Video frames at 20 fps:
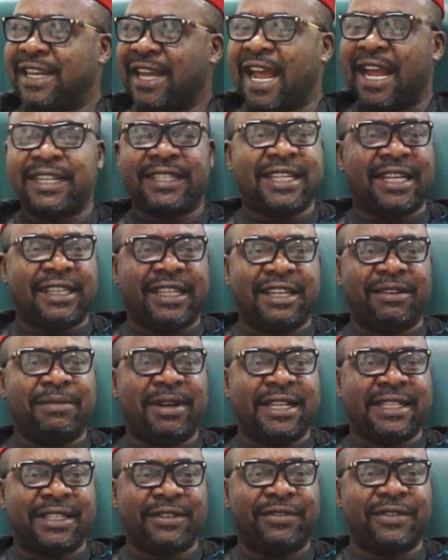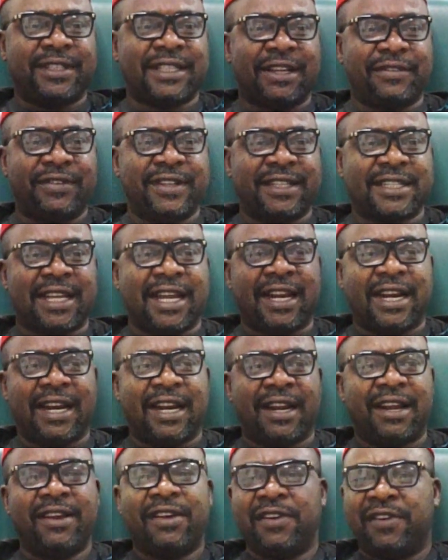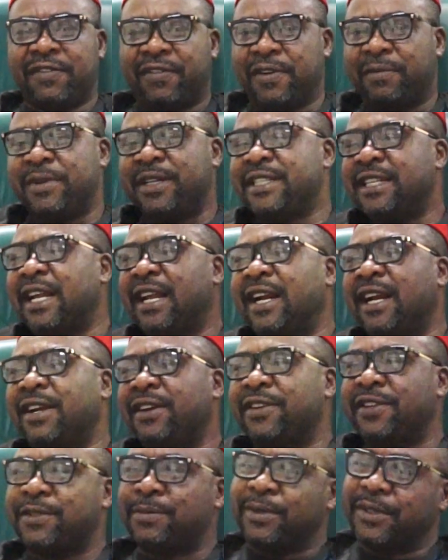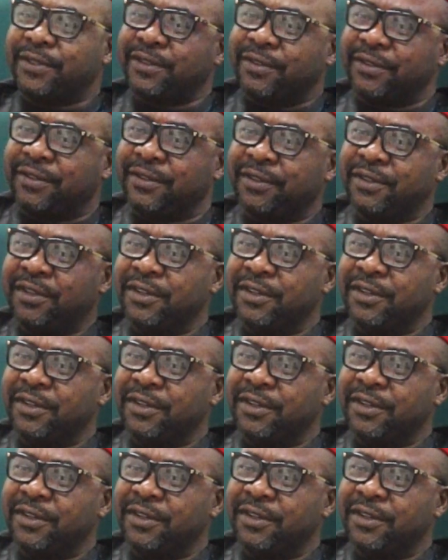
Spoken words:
I started my civil service career from the General Hospital.